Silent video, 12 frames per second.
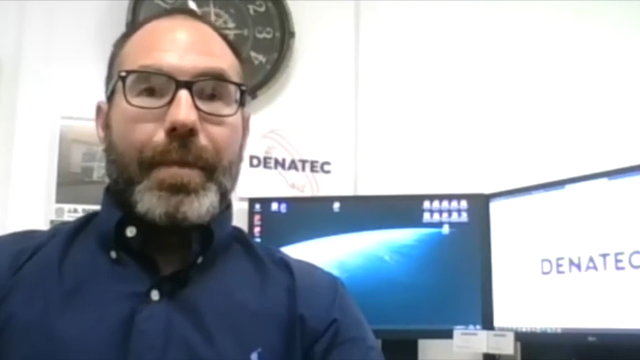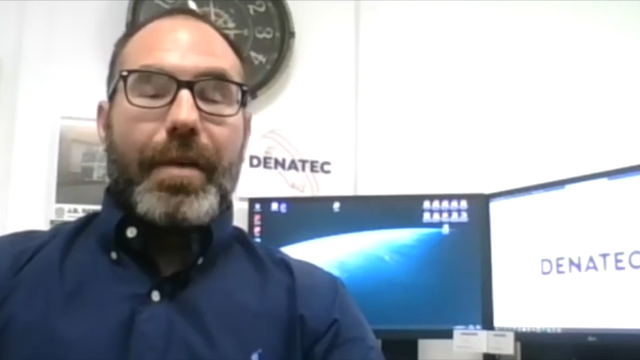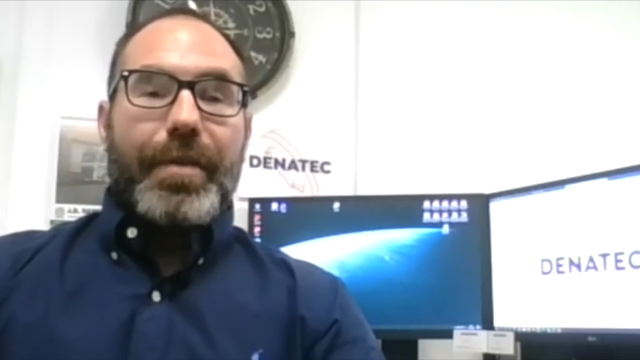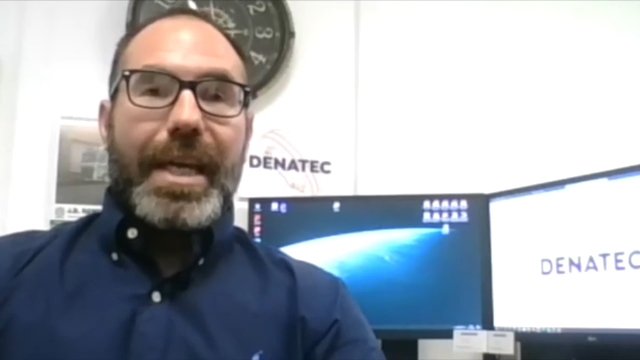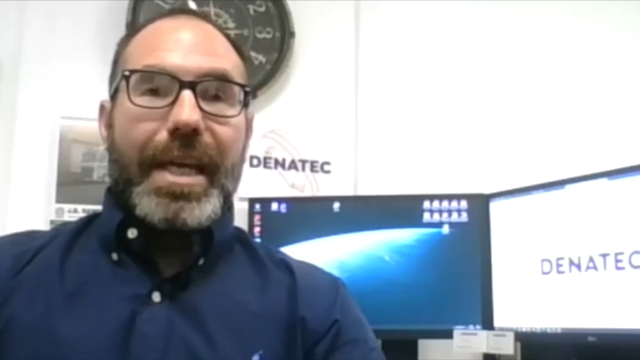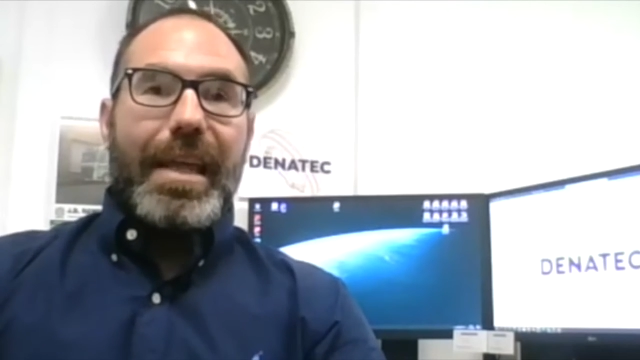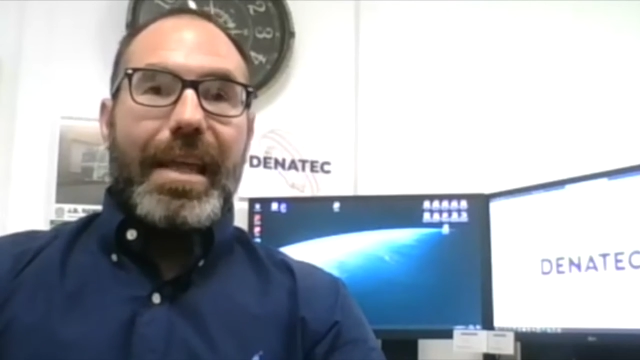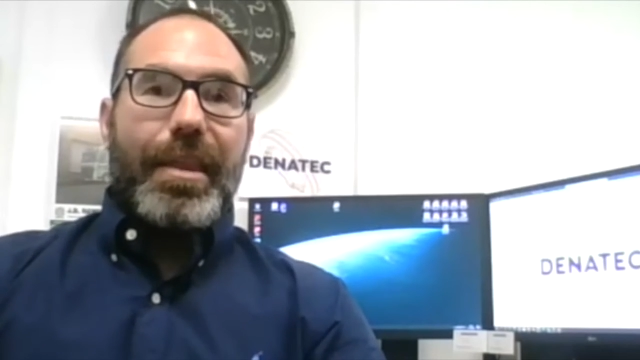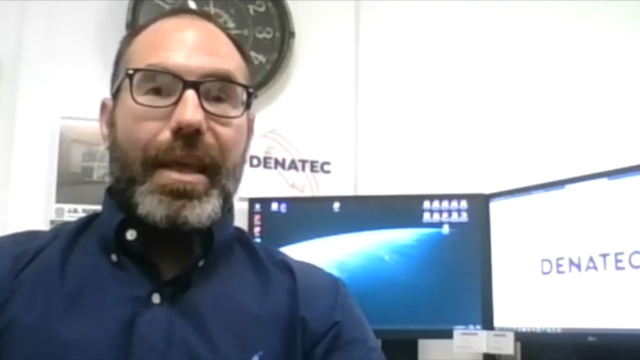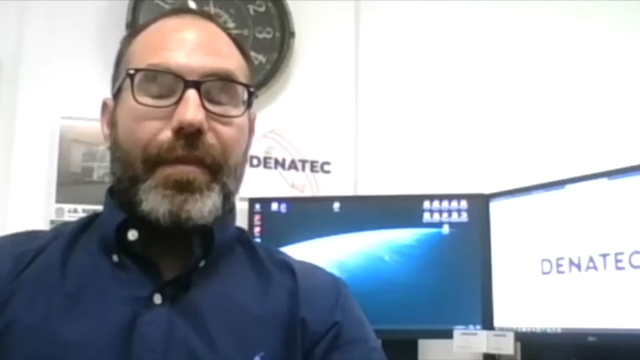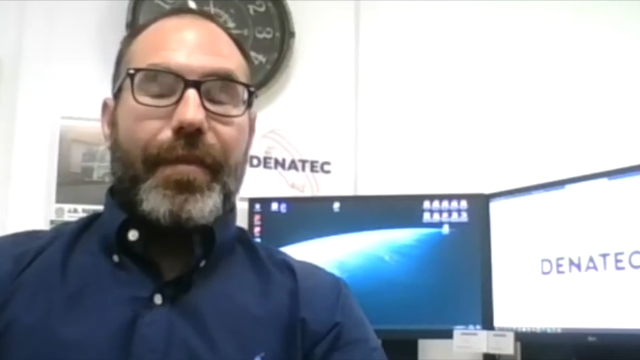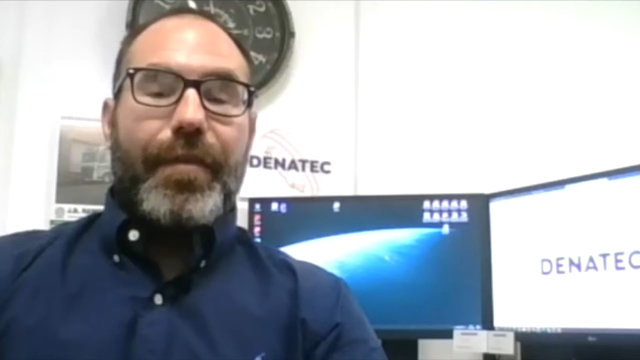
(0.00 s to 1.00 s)
The key thing
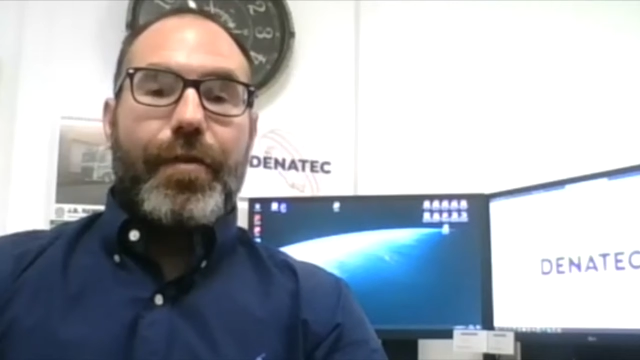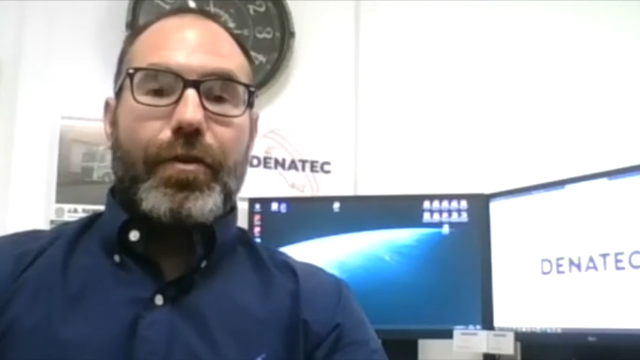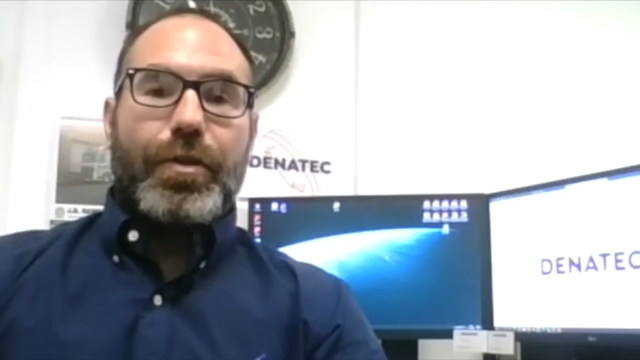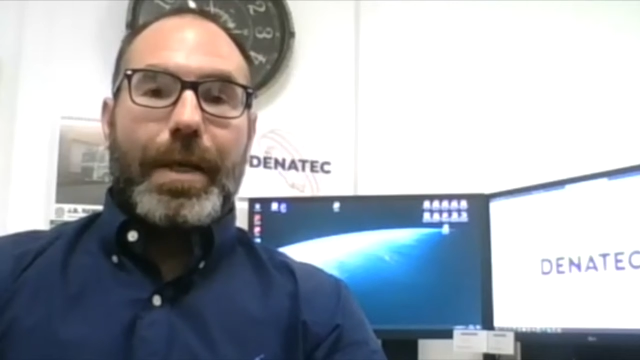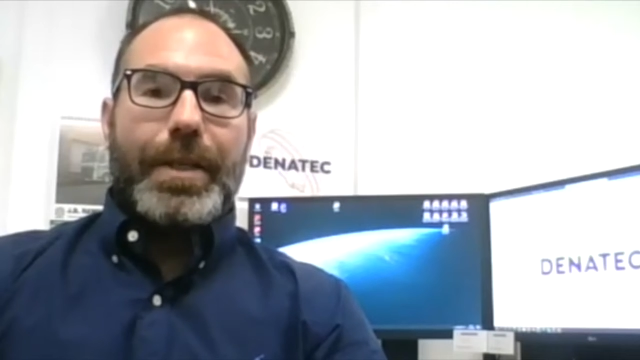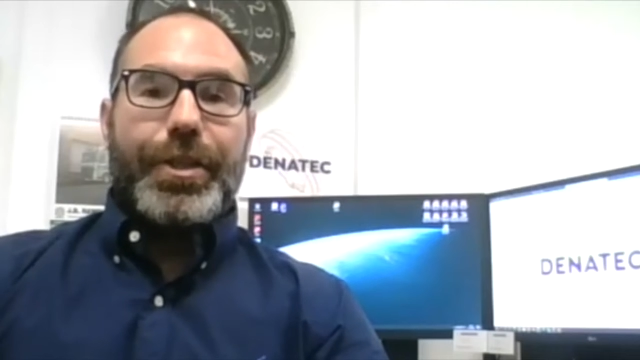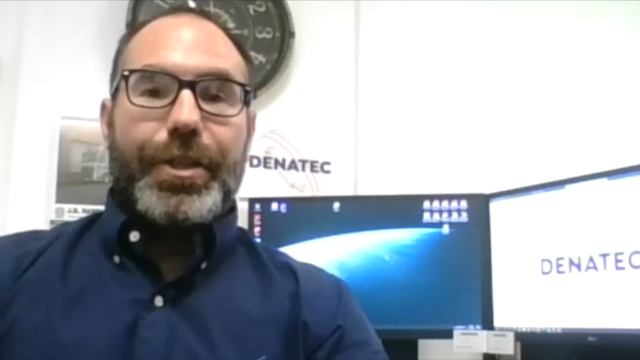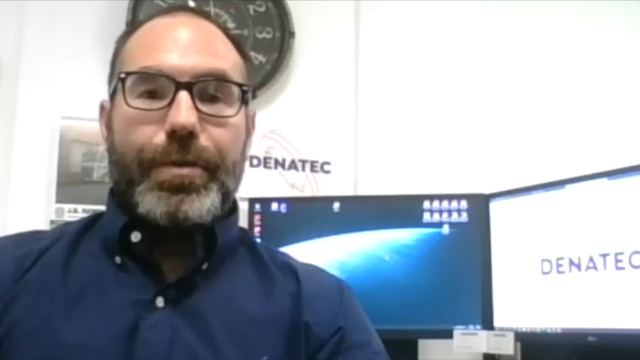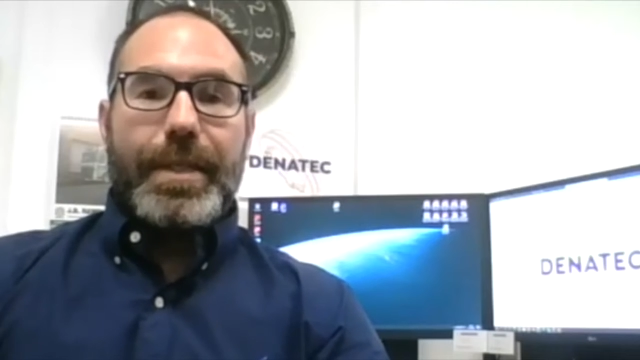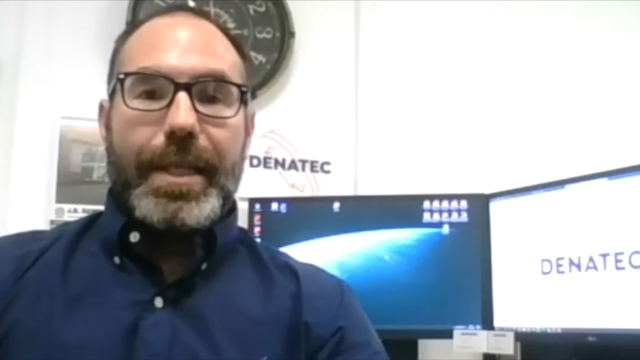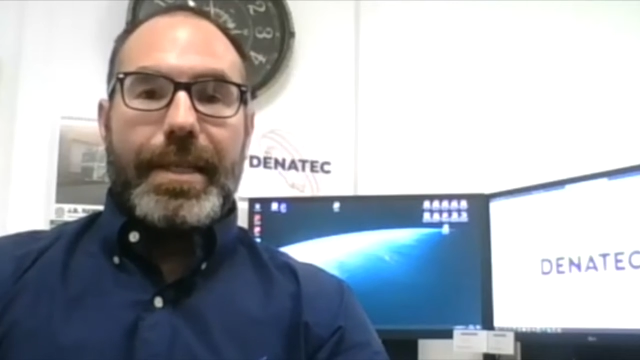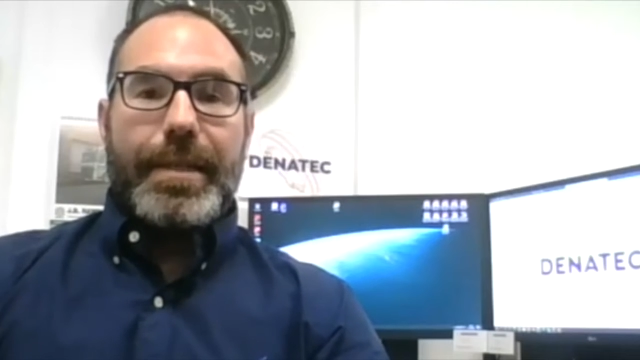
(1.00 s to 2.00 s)
for us when
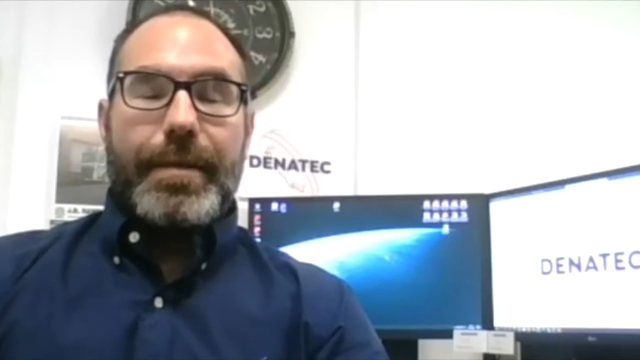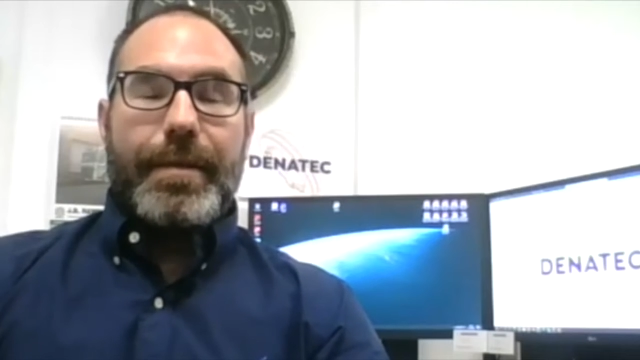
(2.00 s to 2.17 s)
choosing